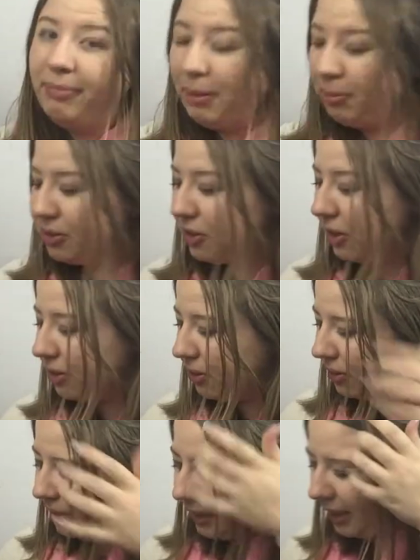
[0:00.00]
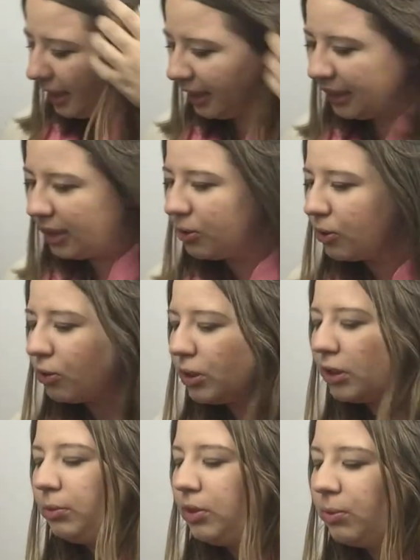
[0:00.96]
People start early getting those
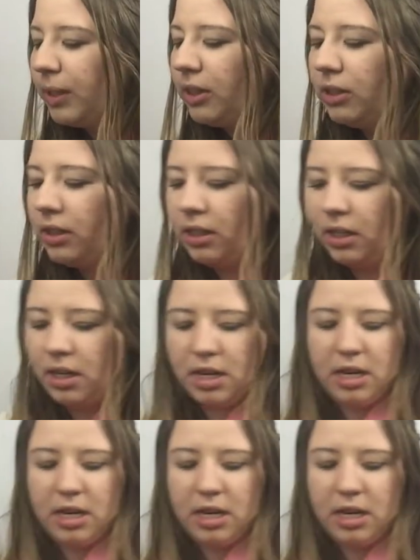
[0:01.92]
Christmas sweaters.